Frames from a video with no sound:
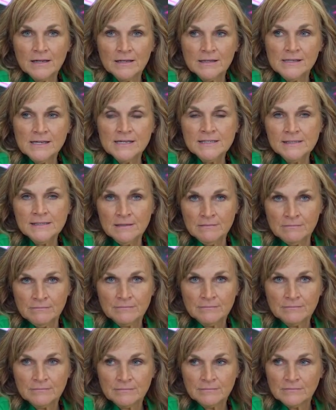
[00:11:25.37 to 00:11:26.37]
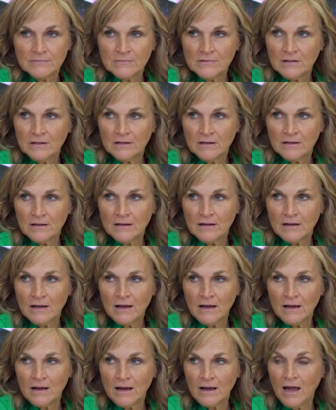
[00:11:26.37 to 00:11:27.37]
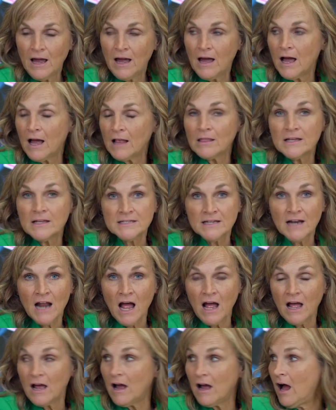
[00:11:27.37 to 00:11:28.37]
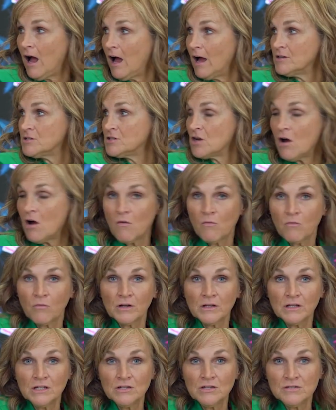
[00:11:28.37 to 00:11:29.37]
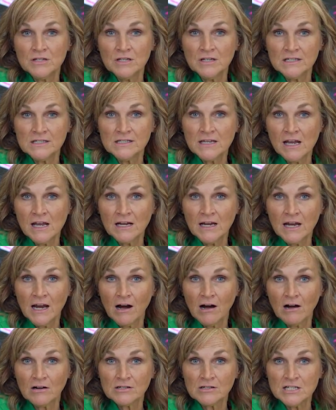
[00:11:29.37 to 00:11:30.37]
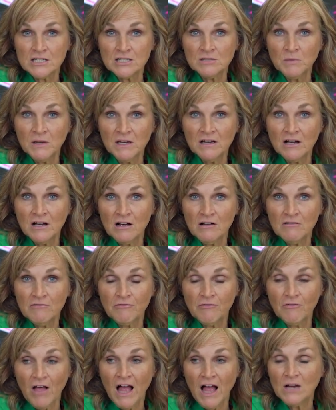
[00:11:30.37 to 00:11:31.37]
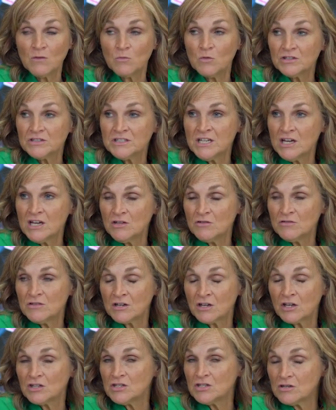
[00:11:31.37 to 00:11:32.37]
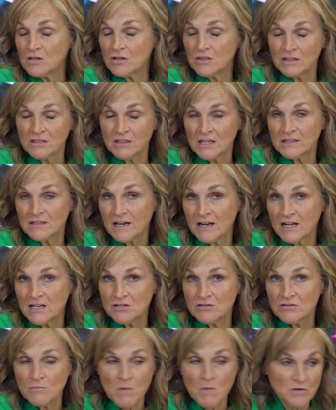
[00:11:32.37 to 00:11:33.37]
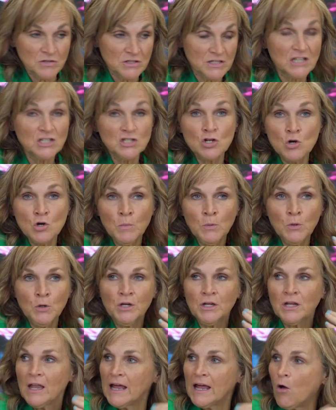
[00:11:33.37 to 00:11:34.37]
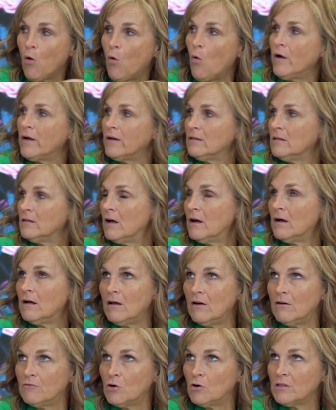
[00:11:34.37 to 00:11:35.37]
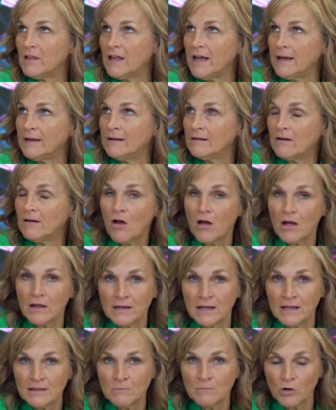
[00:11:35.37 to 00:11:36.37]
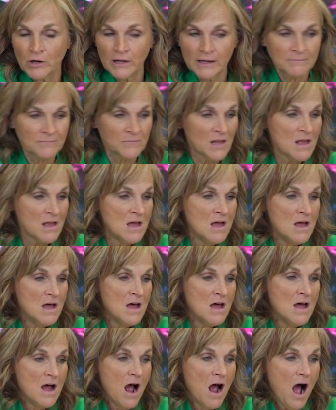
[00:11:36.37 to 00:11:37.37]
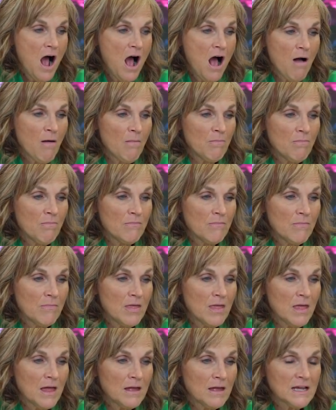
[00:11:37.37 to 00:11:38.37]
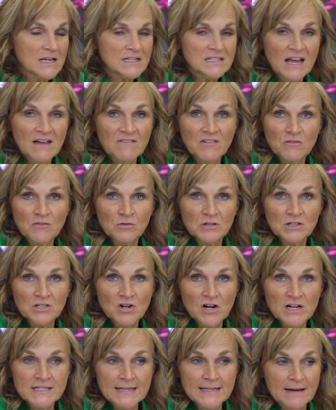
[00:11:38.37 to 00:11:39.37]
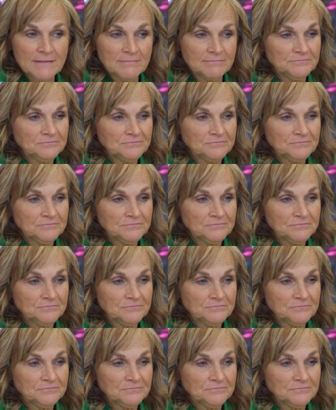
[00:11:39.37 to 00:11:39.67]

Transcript: listen. I don't really use any skincare to speak of. I will tell you the thing that I do the most. I do put like oil of Olay on in the morning because I have really dry skin.